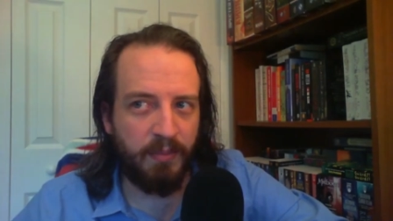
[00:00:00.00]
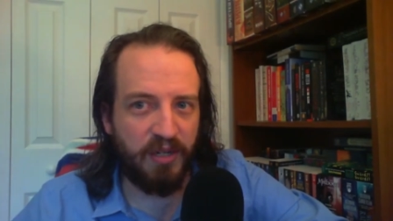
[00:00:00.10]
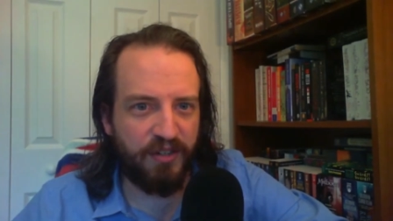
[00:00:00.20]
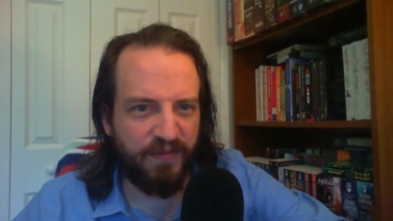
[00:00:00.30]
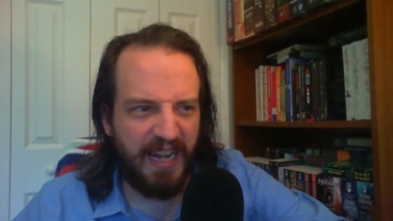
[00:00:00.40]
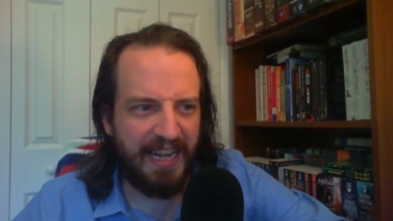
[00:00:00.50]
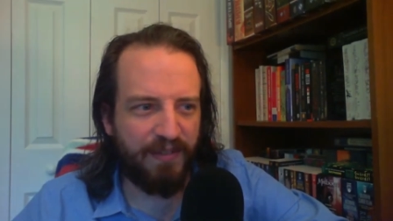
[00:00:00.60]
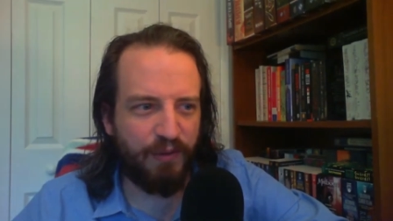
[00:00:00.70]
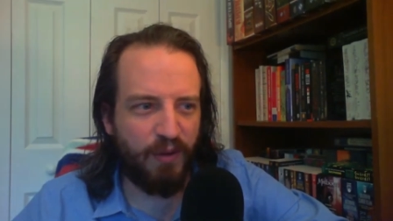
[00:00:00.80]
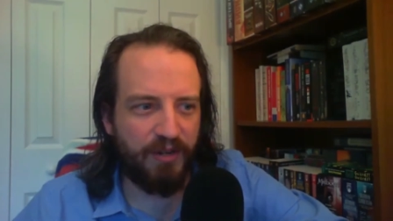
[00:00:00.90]
books 5
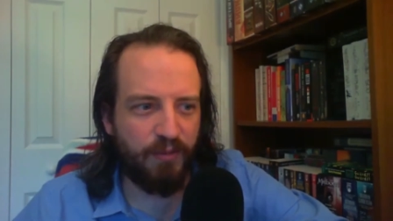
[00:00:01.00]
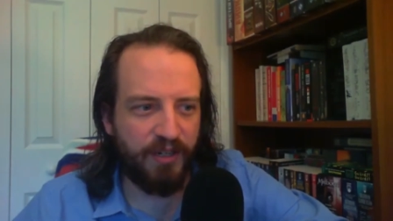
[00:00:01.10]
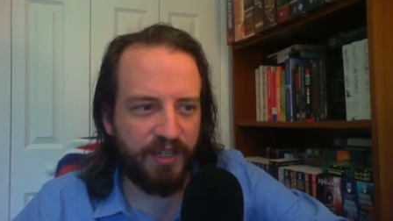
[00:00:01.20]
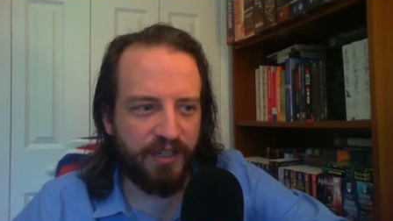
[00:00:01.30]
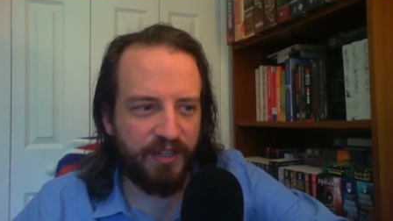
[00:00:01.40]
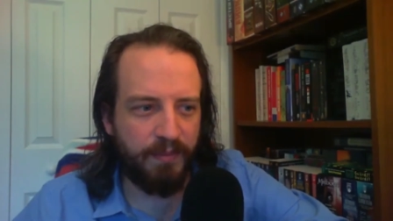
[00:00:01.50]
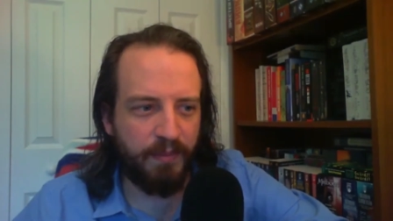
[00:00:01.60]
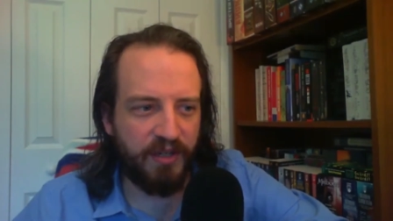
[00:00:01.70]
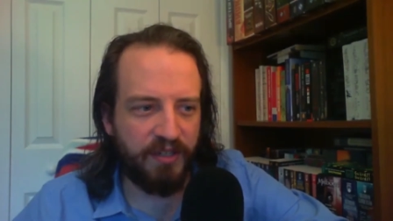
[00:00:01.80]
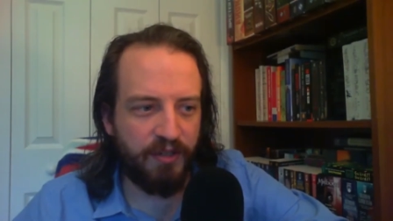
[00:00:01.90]
and 1 were good
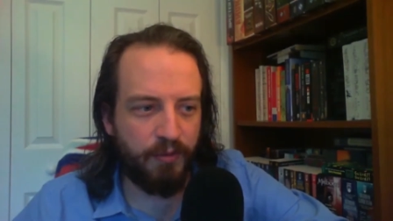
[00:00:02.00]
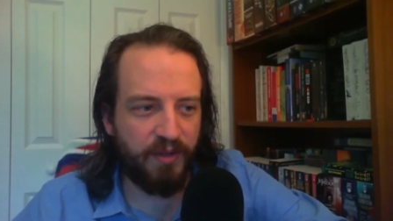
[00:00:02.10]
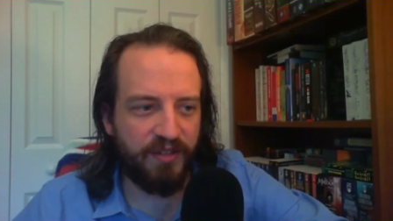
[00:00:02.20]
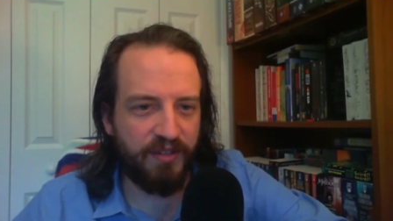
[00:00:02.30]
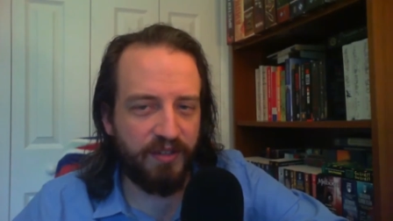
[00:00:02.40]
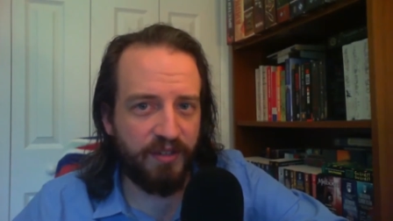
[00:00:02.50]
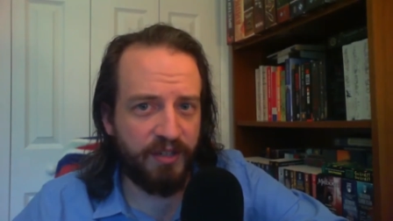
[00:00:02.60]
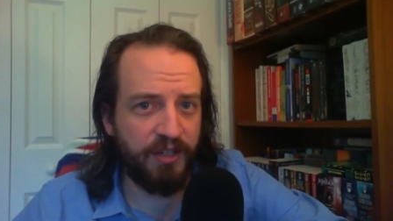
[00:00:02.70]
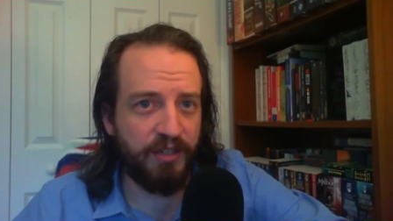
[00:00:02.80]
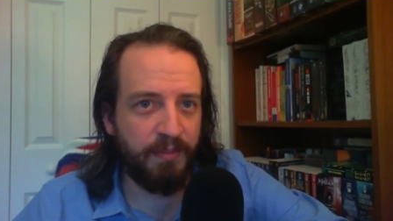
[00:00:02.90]
book 2 was
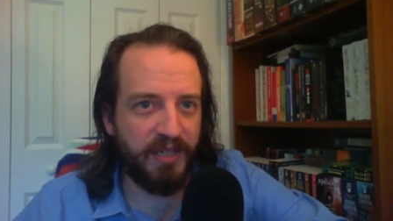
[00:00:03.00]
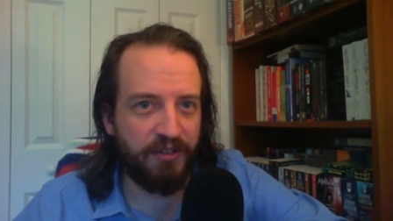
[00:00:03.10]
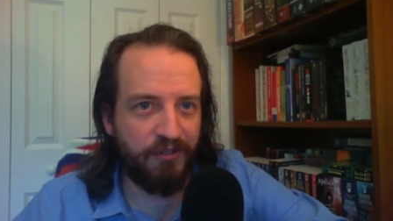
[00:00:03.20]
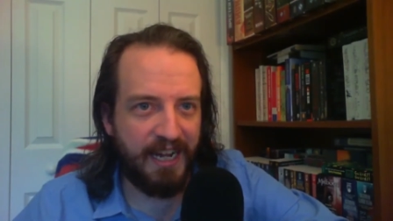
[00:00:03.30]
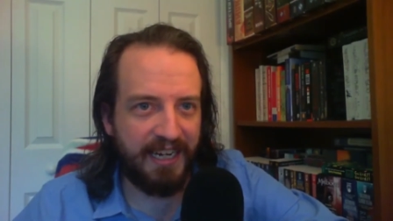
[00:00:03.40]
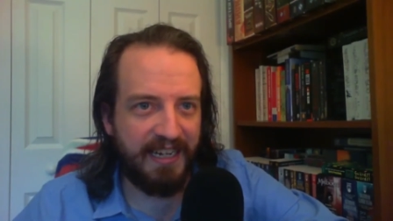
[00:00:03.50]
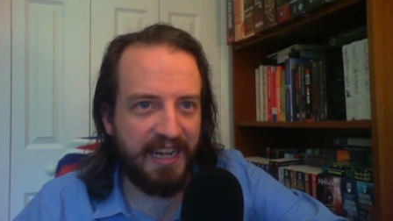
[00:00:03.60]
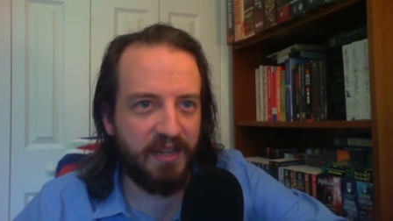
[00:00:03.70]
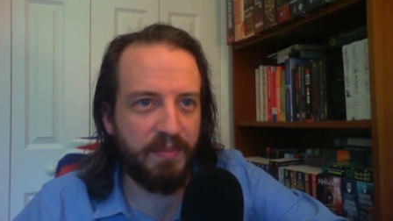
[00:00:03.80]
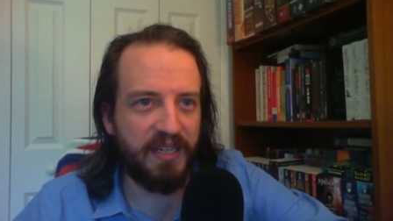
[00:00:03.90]
good but it dragged
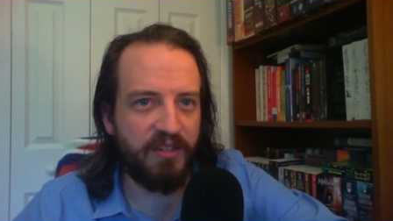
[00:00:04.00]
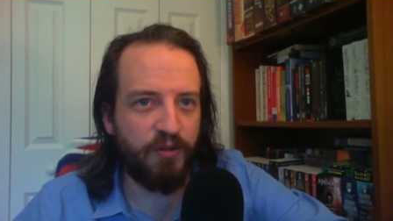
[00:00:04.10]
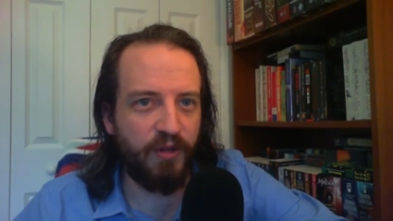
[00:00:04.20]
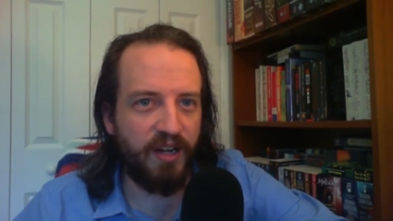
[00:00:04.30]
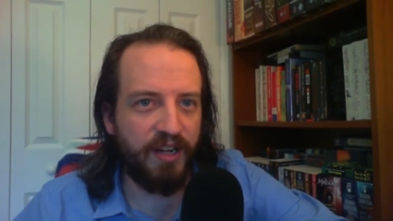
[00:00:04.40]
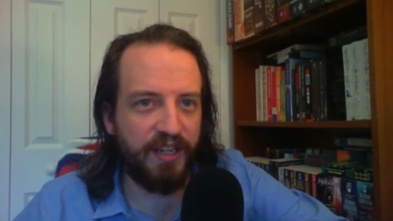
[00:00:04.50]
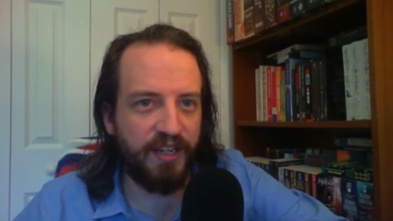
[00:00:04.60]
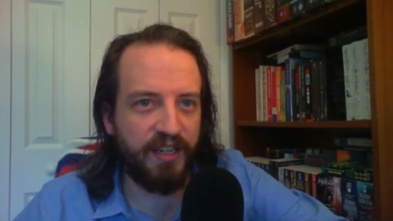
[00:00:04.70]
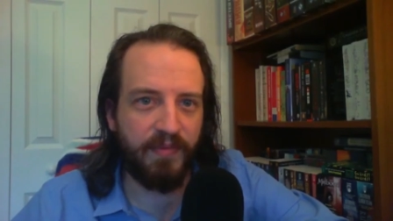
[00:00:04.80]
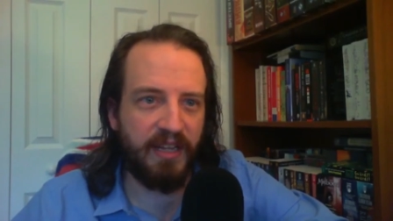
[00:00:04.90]
on a bit too long
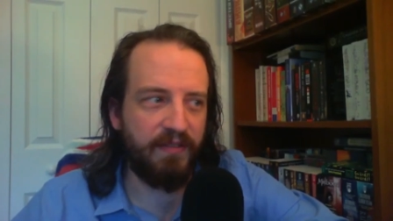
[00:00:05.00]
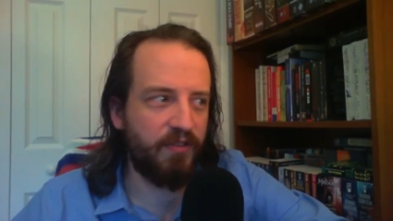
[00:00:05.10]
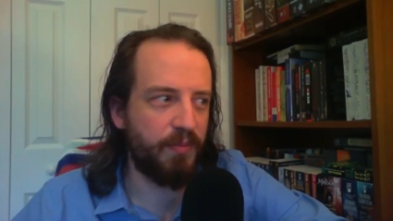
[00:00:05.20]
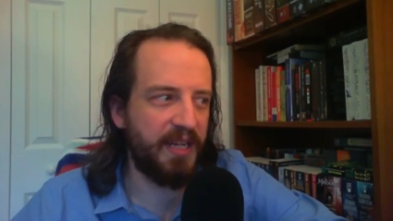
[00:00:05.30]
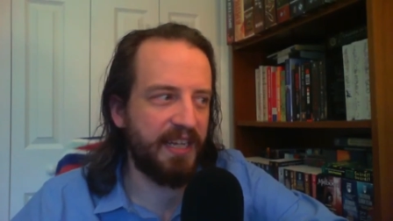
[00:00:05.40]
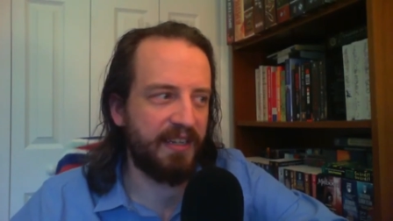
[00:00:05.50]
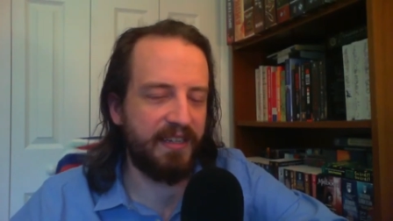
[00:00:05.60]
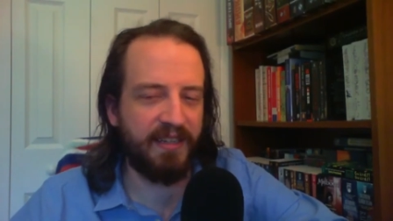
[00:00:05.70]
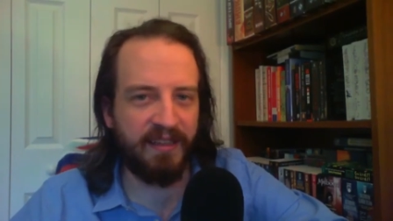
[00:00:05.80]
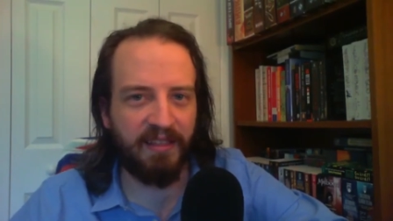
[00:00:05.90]
and for me it
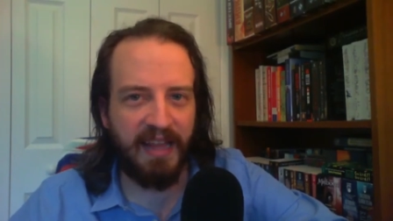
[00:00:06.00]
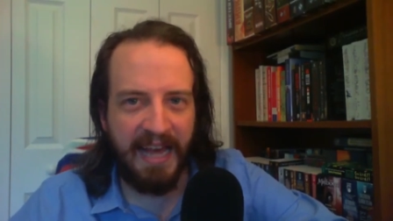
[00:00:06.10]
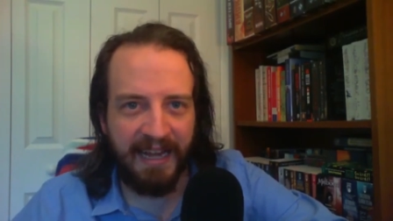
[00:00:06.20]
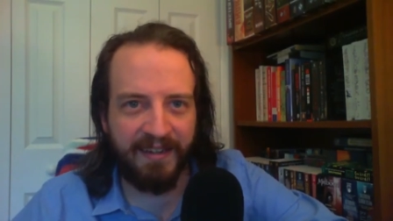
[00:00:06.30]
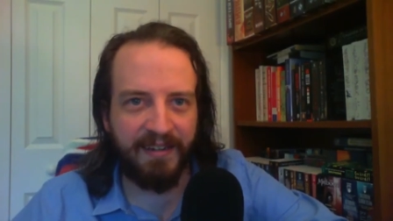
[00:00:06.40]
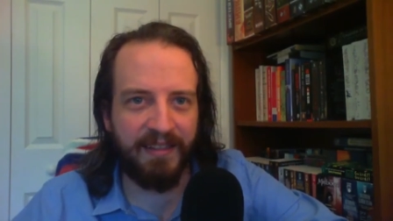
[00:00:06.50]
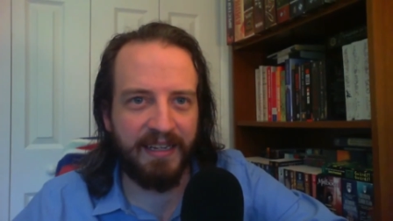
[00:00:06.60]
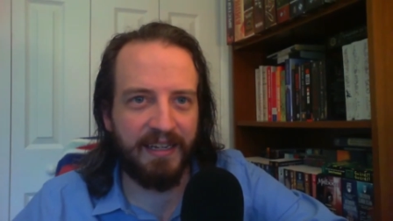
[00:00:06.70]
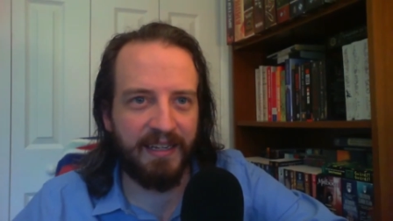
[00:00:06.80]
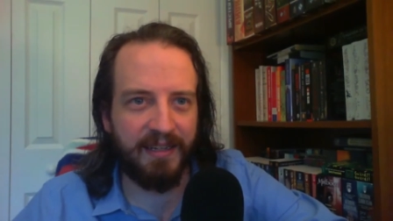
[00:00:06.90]
lacked
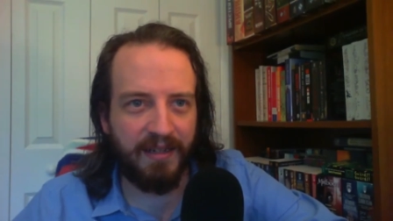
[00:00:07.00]
the